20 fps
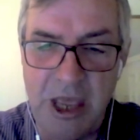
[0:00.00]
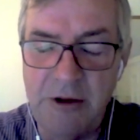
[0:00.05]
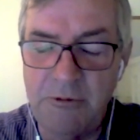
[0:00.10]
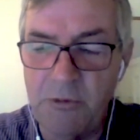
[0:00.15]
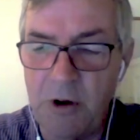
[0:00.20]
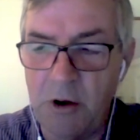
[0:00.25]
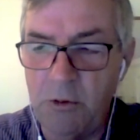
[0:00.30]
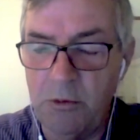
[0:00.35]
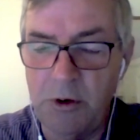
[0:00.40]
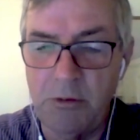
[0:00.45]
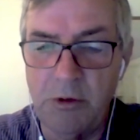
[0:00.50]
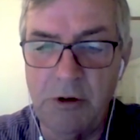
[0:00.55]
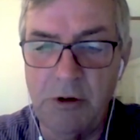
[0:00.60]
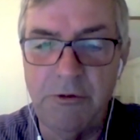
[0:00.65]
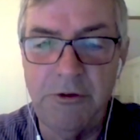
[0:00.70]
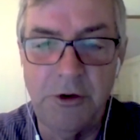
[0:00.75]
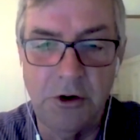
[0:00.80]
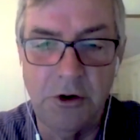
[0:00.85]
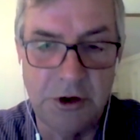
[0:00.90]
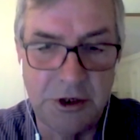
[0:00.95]
then what we
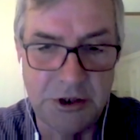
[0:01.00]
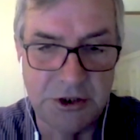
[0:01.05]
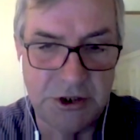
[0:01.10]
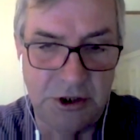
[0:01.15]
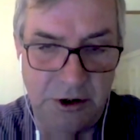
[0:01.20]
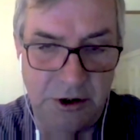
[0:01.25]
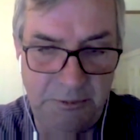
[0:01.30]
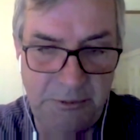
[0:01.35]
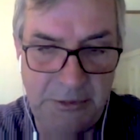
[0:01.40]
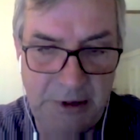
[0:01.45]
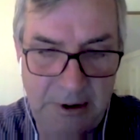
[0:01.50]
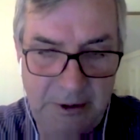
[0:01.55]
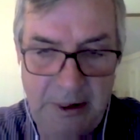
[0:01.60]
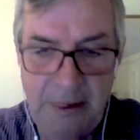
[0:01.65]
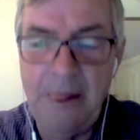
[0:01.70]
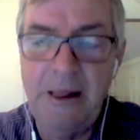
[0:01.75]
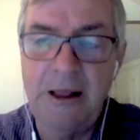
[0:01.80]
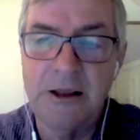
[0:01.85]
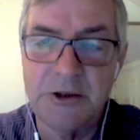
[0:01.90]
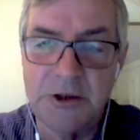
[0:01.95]
will focus on.
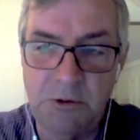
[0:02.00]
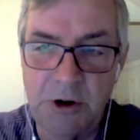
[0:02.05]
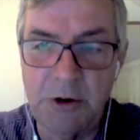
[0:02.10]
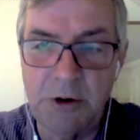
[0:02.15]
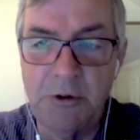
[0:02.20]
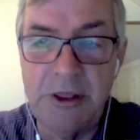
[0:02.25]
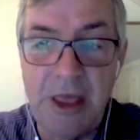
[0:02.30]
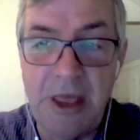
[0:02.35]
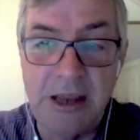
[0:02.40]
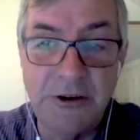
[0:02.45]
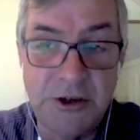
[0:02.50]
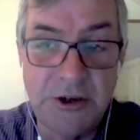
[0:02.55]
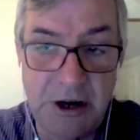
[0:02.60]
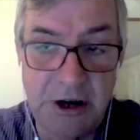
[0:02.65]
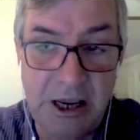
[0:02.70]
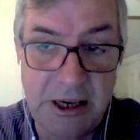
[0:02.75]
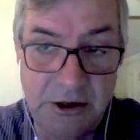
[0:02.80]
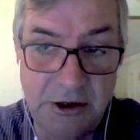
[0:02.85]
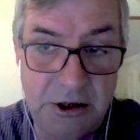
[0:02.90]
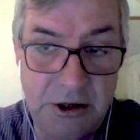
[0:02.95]
So what are we then
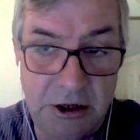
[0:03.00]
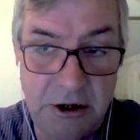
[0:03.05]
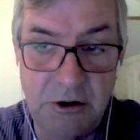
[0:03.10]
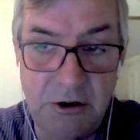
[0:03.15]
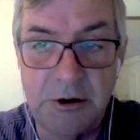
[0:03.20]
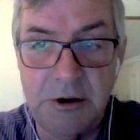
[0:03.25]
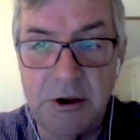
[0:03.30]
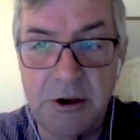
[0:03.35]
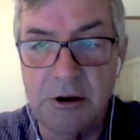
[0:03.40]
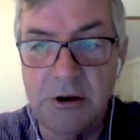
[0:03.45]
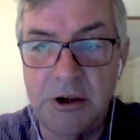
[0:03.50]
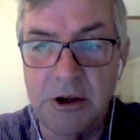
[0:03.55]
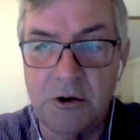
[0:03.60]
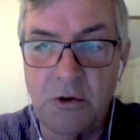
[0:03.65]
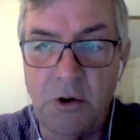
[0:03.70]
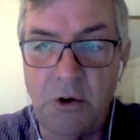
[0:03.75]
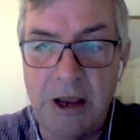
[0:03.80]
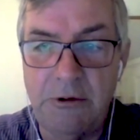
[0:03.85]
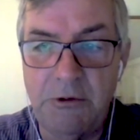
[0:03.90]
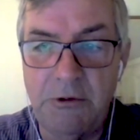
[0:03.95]
trying to do? You're
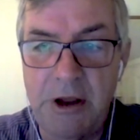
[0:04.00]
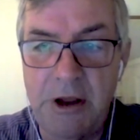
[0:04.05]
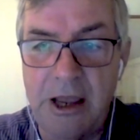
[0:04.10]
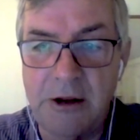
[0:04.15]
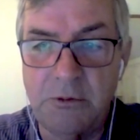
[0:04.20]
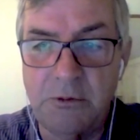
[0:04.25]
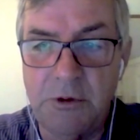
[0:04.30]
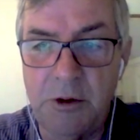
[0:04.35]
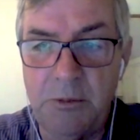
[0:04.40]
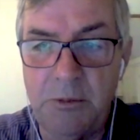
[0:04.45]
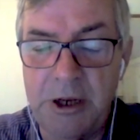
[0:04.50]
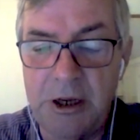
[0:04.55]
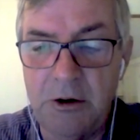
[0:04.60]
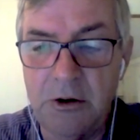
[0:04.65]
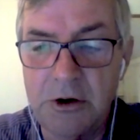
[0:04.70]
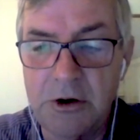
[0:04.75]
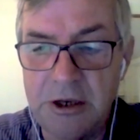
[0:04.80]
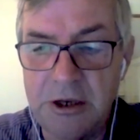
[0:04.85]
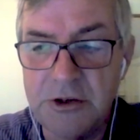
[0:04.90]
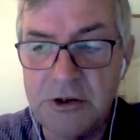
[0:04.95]
quite right. We'll be
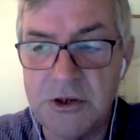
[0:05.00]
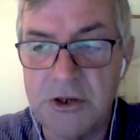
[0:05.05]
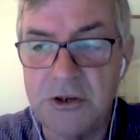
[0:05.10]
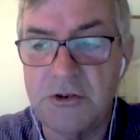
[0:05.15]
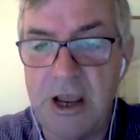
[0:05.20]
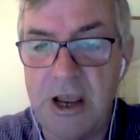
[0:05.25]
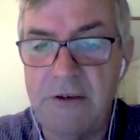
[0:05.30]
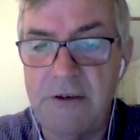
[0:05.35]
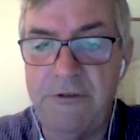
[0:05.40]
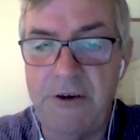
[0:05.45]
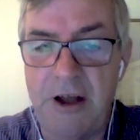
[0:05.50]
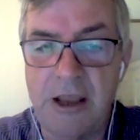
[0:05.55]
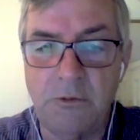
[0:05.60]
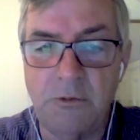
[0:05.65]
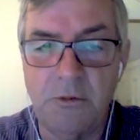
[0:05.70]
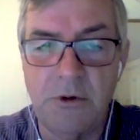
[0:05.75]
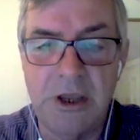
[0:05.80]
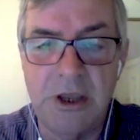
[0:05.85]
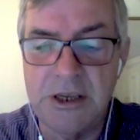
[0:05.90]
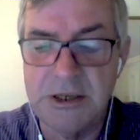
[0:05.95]
looking to try and
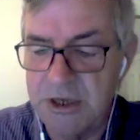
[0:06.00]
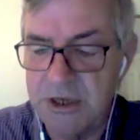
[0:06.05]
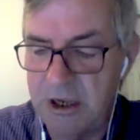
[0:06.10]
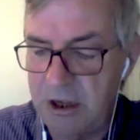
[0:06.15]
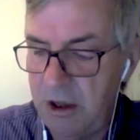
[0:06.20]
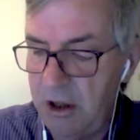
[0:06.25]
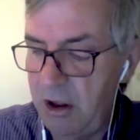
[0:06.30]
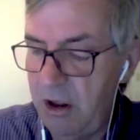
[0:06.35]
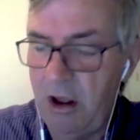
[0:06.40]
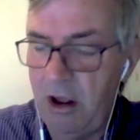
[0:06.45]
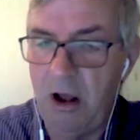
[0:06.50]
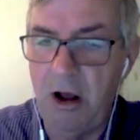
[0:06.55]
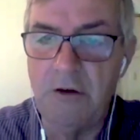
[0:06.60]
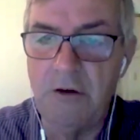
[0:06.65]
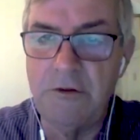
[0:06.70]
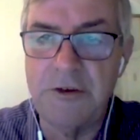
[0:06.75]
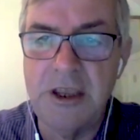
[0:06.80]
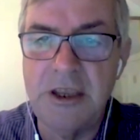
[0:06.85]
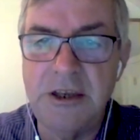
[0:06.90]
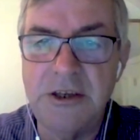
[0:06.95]
find ways
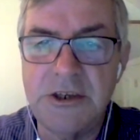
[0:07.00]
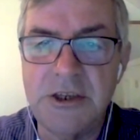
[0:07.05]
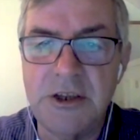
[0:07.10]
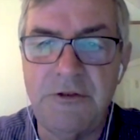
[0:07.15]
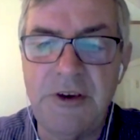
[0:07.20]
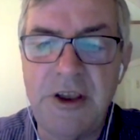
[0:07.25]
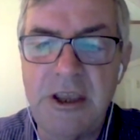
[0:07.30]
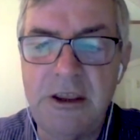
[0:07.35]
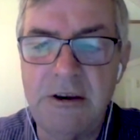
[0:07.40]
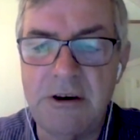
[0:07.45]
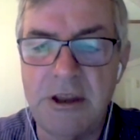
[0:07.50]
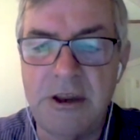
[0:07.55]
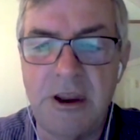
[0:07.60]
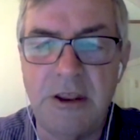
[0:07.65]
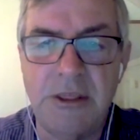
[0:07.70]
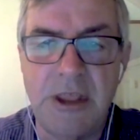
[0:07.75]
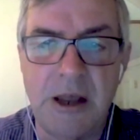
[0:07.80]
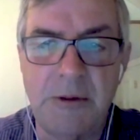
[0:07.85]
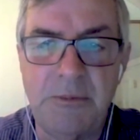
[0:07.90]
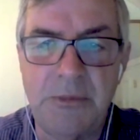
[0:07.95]
of
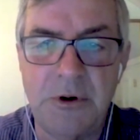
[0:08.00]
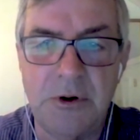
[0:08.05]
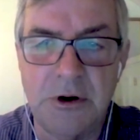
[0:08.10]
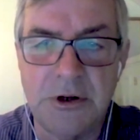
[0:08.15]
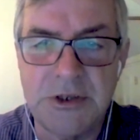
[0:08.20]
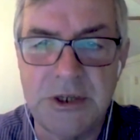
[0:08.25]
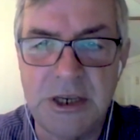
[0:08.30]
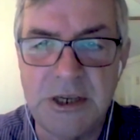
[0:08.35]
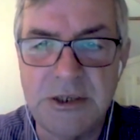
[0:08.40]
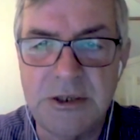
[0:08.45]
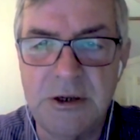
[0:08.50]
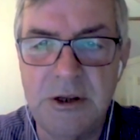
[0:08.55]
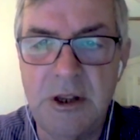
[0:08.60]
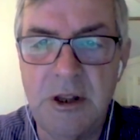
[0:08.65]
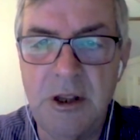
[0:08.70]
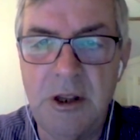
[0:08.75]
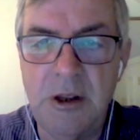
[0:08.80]
interfering in that process,